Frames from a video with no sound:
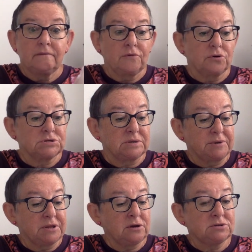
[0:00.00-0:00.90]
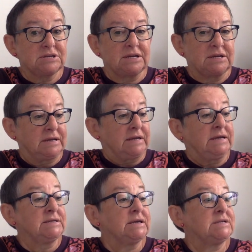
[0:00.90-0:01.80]
got some of those
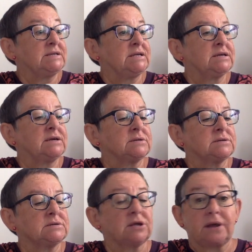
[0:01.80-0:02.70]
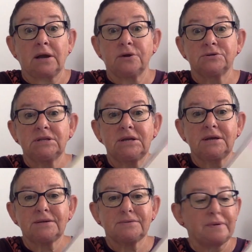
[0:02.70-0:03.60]
indexy things. So that goes in the
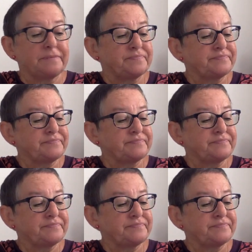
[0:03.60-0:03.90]
next one.